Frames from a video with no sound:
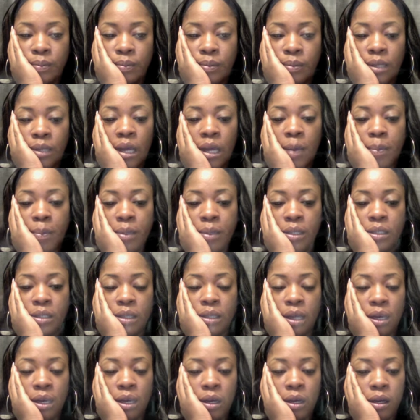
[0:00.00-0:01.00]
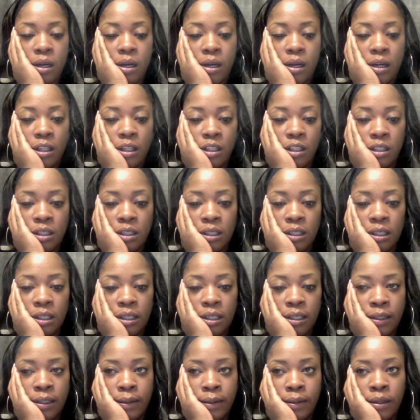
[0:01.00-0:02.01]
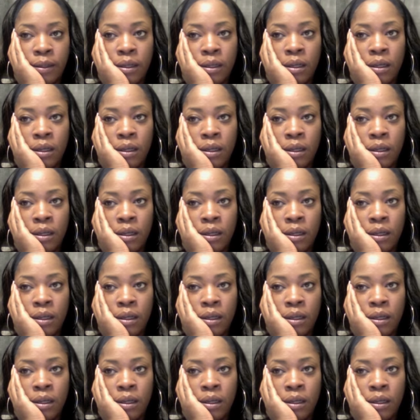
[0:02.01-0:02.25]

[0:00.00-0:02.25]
companies like Ingenue and